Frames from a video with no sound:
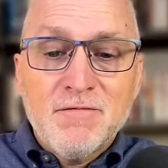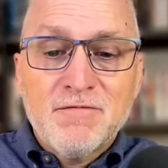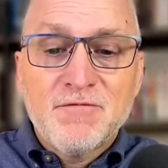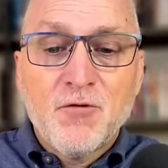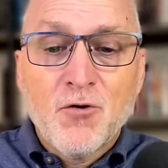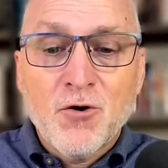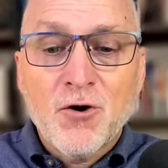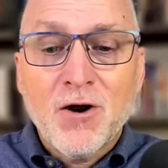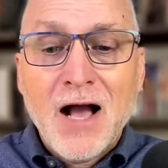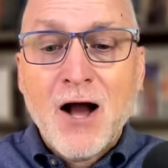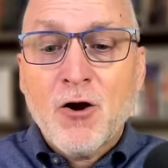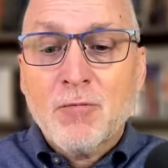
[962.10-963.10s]
for
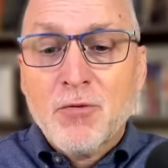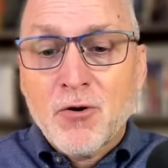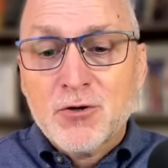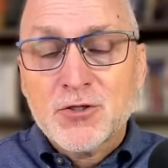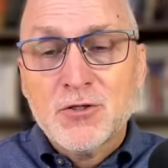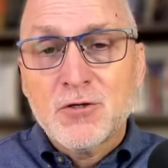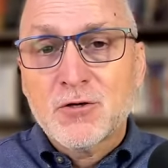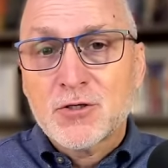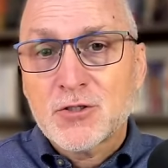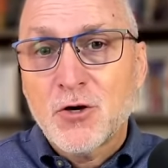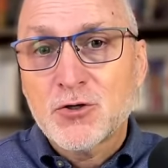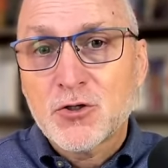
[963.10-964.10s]
our personal or
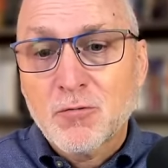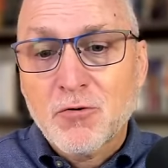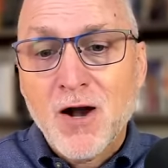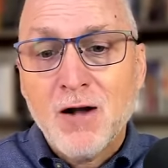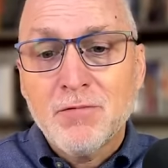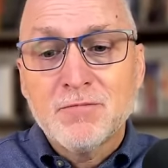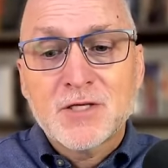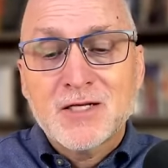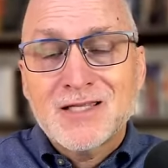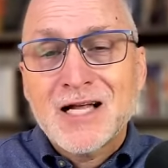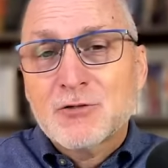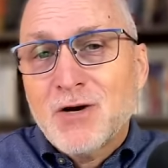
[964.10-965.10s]
social problems.
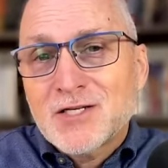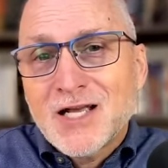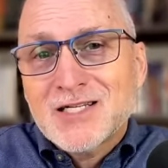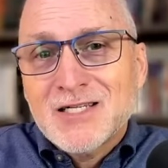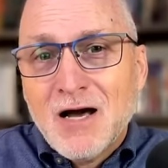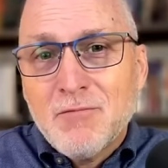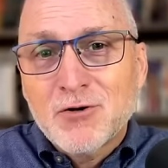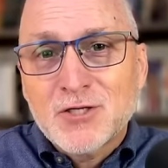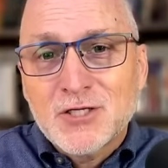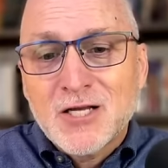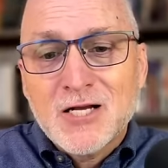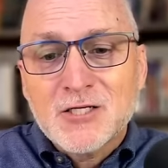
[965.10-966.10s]
That's why I say it's not most
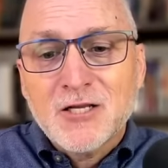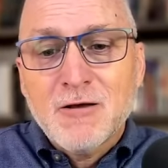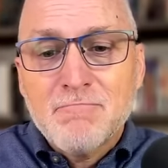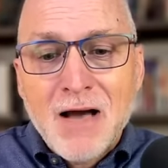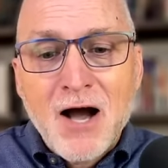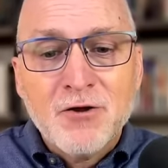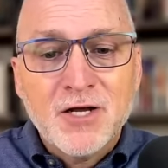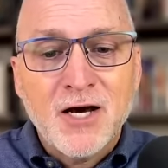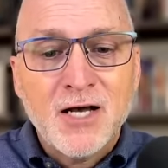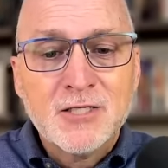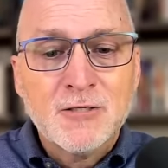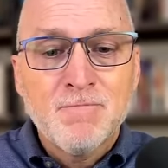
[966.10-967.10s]
essentially about
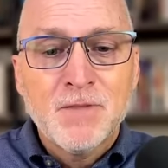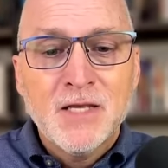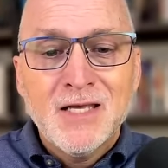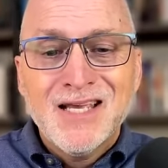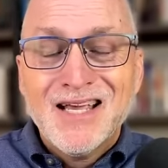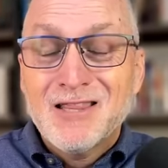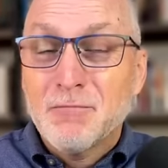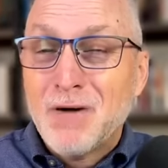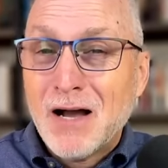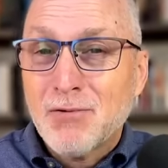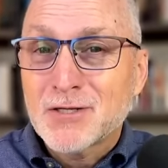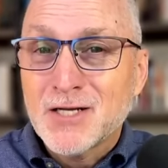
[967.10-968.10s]
us. The
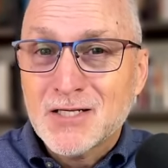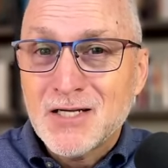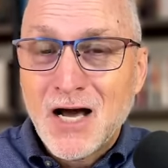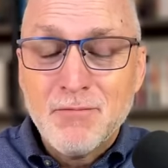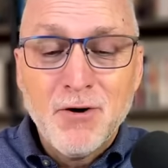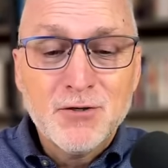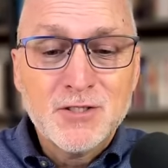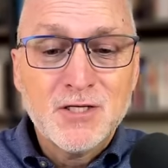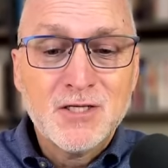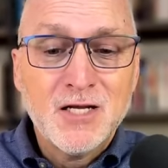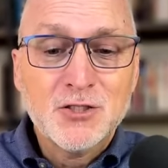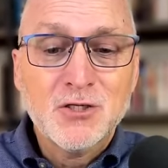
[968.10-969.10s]
Bible does not most
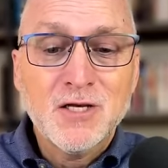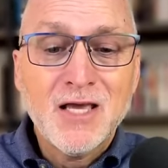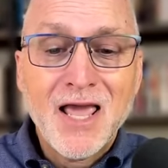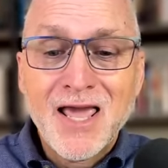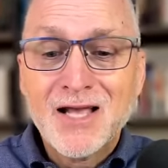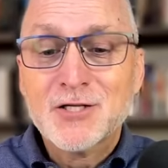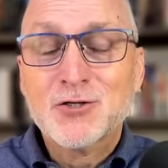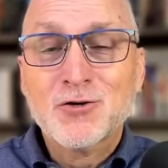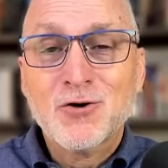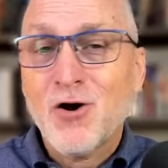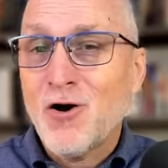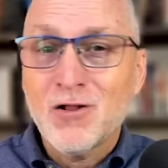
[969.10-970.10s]
essentially answer
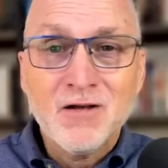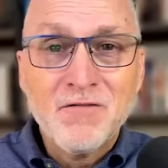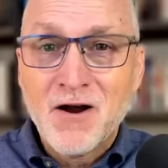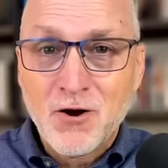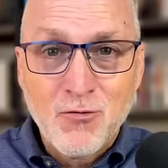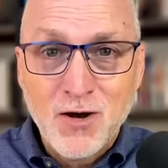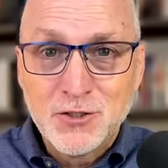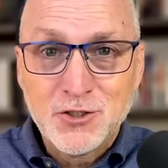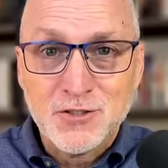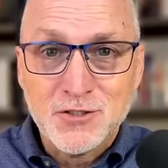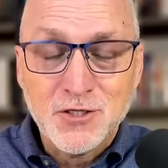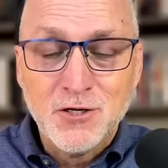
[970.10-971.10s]
all of our
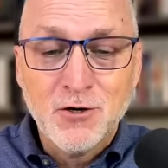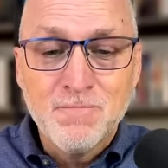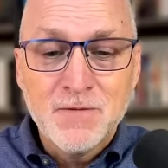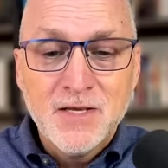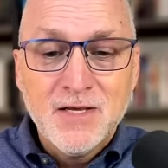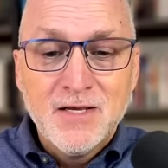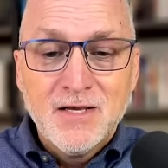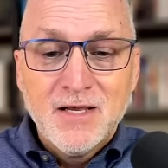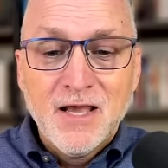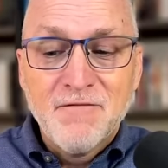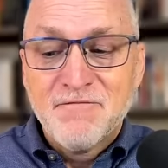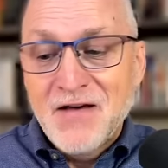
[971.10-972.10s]
questions. You know,
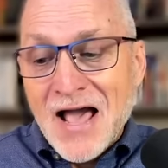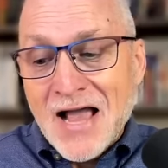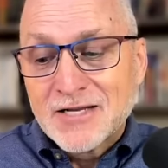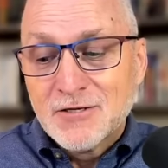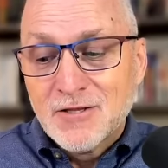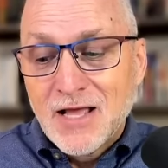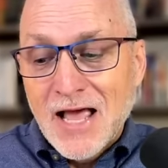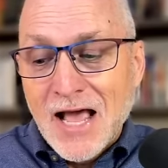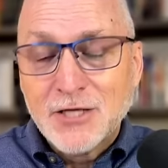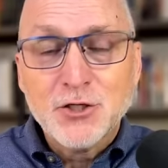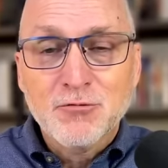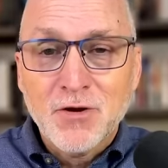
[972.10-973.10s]
in fact,
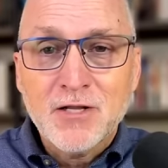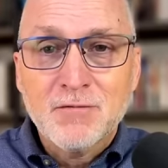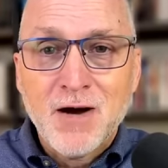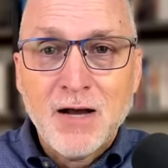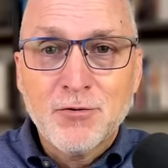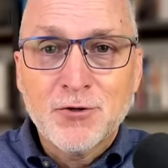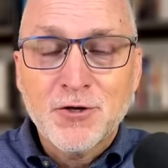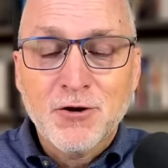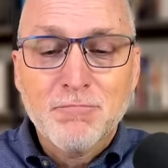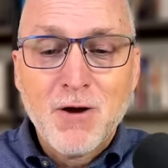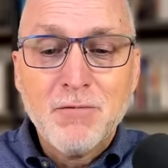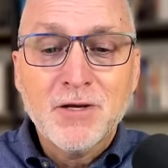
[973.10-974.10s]
as you read the Bible, you're
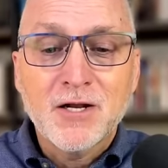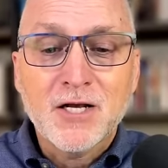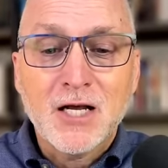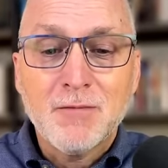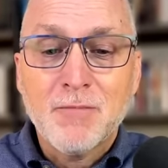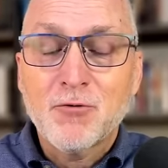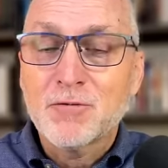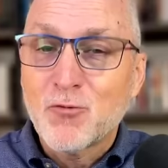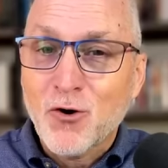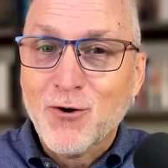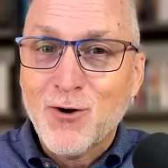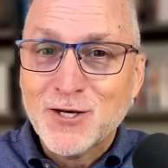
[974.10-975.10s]
probably going to come up with
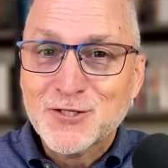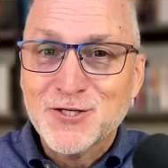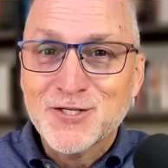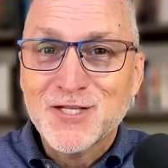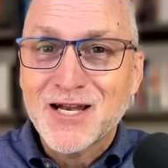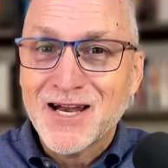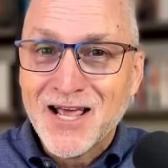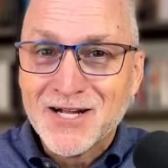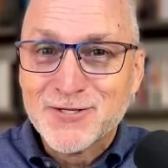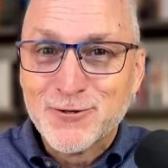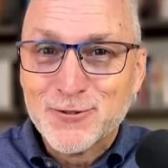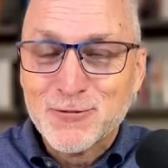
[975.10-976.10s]
more questions than it
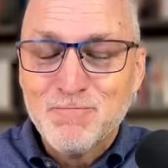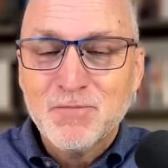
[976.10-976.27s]
answers.